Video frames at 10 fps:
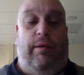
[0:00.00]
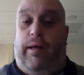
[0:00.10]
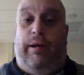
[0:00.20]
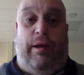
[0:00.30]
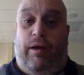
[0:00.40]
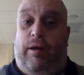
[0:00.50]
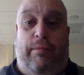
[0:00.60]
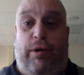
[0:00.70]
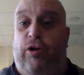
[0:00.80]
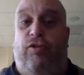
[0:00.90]
an
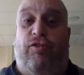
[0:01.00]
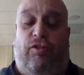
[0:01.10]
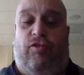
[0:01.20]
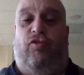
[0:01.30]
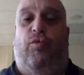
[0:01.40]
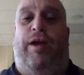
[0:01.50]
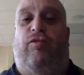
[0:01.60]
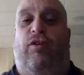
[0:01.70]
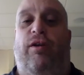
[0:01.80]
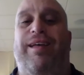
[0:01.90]
emergency
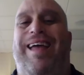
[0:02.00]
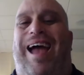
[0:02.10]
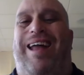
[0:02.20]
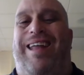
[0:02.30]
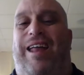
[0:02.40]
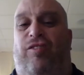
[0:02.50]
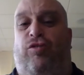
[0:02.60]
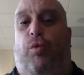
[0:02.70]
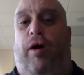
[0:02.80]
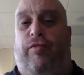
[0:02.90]
situation, and that is
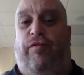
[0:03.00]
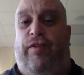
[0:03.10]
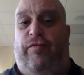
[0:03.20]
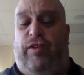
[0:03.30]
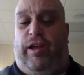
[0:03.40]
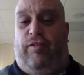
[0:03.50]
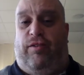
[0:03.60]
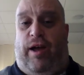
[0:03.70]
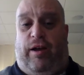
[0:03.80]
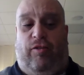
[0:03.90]
12 to 15
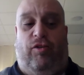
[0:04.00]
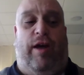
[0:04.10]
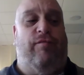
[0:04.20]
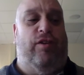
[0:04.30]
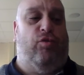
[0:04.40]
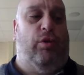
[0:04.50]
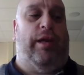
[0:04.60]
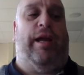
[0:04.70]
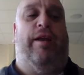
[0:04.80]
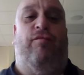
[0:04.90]
seconds. So you got visual
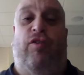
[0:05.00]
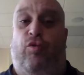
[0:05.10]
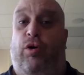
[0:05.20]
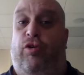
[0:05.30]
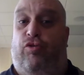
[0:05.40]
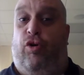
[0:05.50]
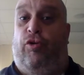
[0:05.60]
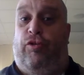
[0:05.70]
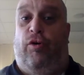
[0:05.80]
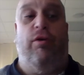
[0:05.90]
lead and visual
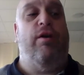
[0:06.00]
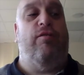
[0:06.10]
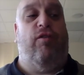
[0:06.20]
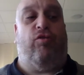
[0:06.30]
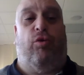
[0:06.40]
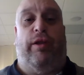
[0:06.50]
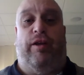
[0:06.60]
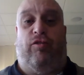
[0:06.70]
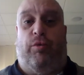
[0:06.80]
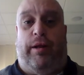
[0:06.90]
control zone. Visual
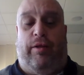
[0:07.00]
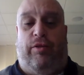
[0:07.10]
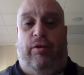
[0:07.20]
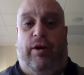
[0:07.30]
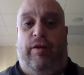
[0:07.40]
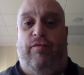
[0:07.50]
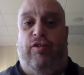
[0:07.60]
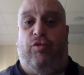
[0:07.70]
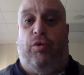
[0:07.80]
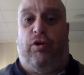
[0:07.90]
lead is 20 to 30,
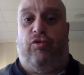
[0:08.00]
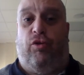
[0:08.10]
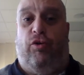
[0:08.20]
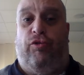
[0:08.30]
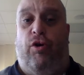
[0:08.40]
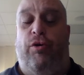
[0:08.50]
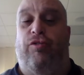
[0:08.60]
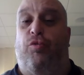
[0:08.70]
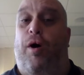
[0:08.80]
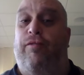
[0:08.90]
visual control zone
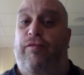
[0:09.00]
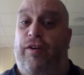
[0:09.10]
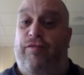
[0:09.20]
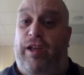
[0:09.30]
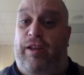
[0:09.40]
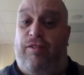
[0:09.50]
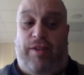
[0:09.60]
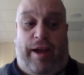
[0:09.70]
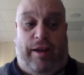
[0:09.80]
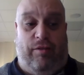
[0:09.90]
is 12 to 15
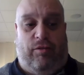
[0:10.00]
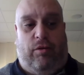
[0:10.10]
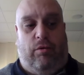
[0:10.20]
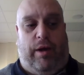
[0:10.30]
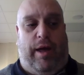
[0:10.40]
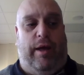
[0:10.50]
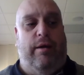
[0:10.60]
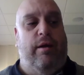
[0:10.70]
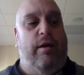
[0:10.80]
seconds, okay?